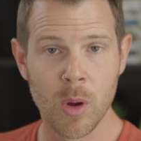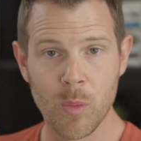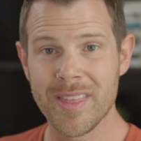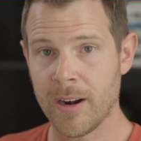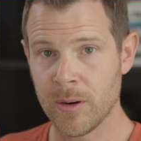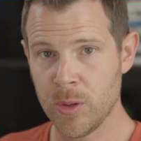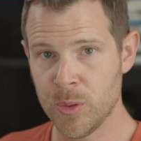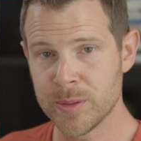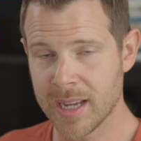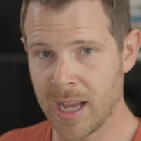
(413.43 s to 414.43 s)
with our
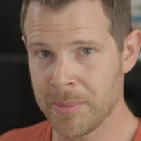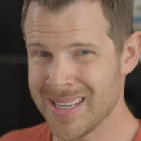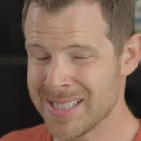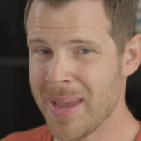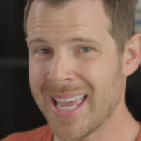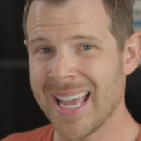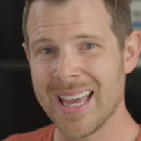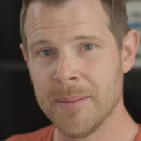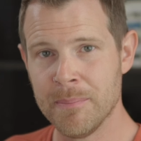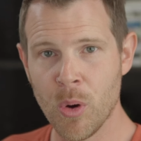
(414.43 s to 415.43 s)
own copy is making
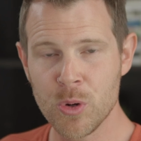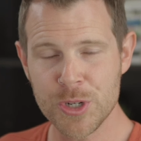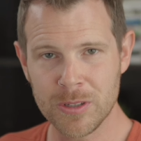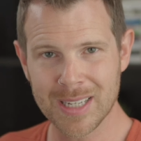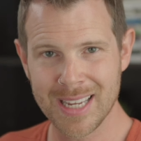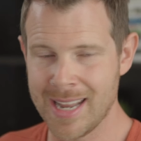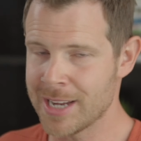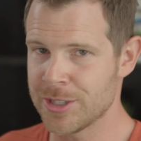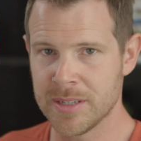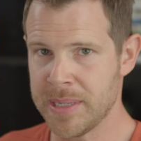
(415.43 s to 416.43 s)
an emotional
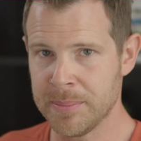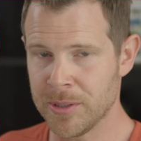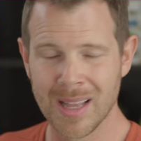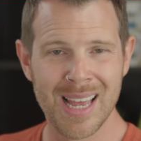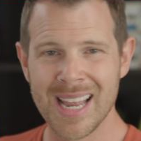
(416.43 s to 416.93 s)
connection to people,